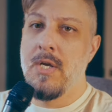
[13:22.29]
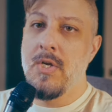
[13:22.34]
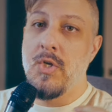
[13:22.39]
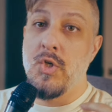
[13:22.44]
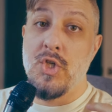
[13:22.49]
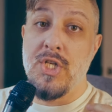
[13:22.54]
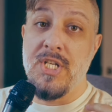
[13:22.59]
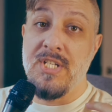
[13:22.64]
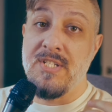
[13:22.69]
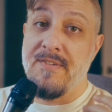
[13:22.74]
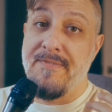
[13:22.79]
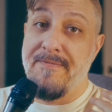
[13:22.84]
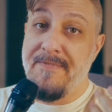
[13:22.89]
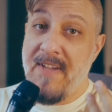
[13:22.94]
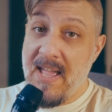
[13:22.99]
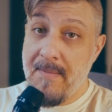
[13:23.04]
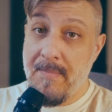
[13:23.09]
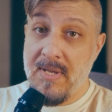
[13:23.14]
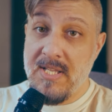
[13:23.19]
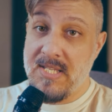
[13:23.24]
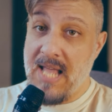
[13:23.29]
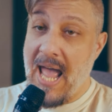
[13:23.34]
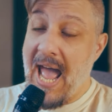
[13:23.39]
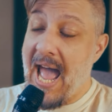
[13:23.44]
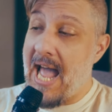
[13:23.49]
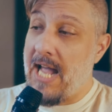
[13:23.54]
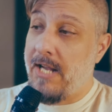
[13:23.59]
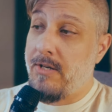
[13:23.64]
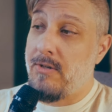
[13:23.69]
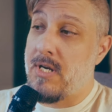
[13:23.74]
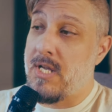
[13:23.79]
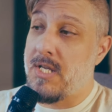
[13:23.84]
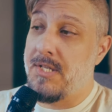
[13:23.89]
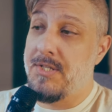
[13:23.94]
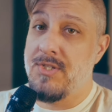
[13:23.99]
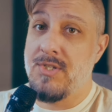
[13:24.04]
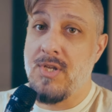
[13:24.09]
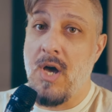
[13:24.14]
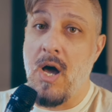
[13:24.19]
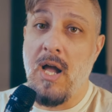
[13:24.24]
She's a famous
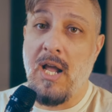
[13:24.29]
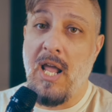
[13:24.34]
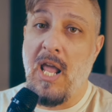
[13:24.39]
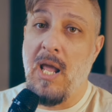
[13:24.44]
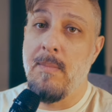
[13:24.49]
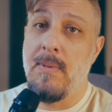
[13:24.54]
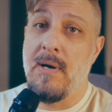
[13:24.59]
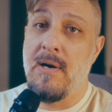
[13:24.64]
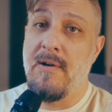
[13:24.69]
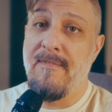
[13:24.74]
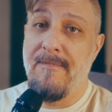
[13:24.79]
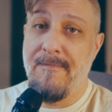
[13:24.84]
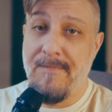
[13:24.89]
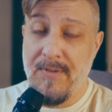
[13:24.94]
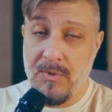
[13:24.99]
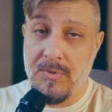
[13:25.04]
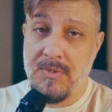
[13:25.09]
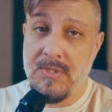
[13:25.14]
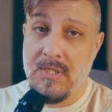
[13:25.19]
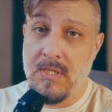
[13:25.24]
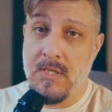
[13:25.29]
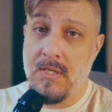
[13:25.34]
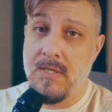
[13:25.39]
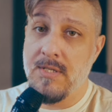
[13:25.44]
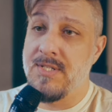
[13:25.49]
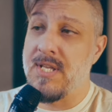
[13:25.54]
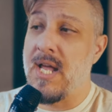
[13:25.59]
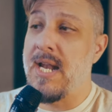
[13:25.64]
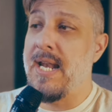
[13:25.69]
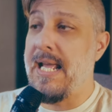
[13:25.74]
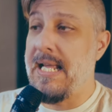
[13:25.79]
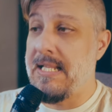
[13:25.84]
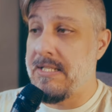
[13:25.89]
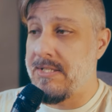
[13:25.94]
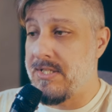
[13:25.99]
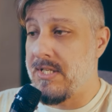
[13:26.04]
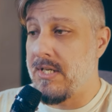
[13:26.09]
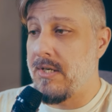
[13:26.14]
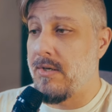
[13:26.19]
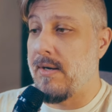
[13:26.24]
actress talking about filters and
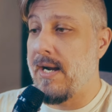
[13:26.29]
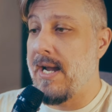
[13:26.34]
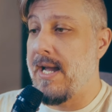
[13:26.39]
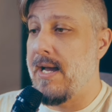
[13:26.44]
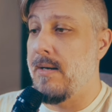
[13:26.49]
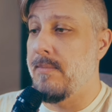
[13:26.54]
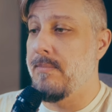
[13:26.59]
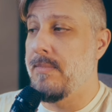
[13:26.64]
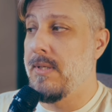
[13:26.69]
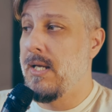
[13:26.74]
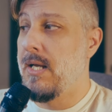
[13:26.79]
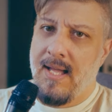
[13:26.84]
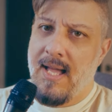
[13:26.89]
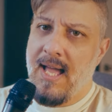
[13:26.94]
Instagram.